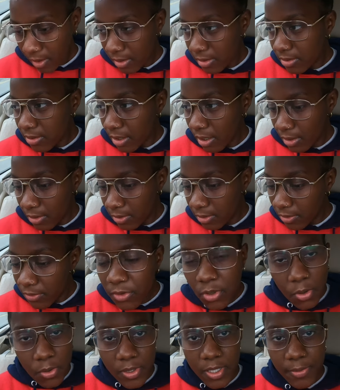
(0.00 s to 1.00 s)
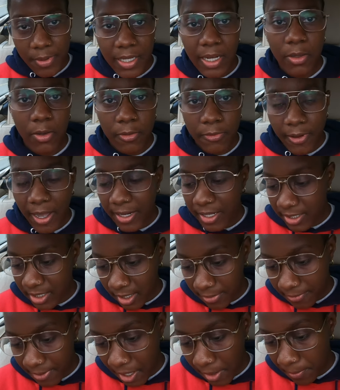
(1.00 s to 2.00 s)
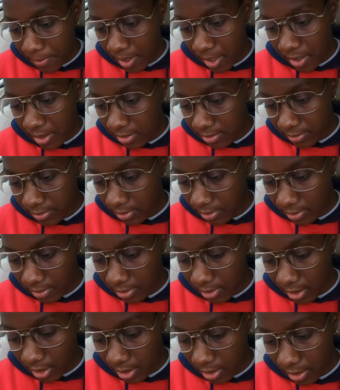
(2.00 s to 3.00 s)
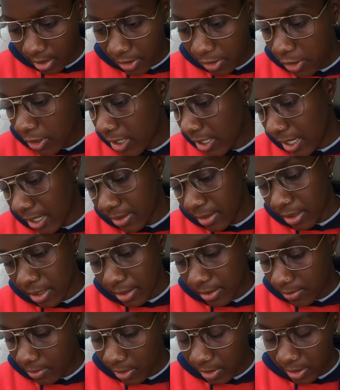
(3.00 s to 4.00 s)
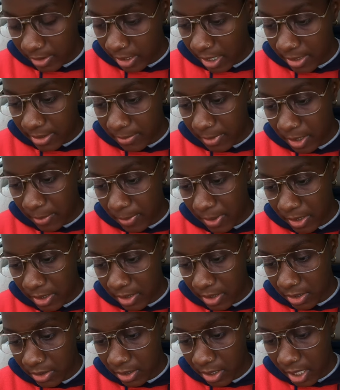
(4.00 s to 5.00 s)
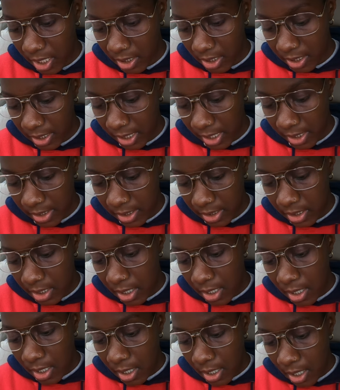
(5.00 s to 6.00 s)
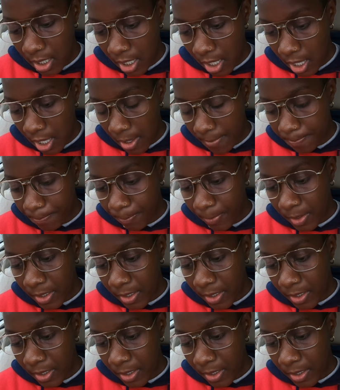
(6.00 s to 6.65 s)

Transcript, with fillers: so you talk to me, then you'll find this stuff out. But yeah, and you can add you know, as many pictures as you like, I guess. Um,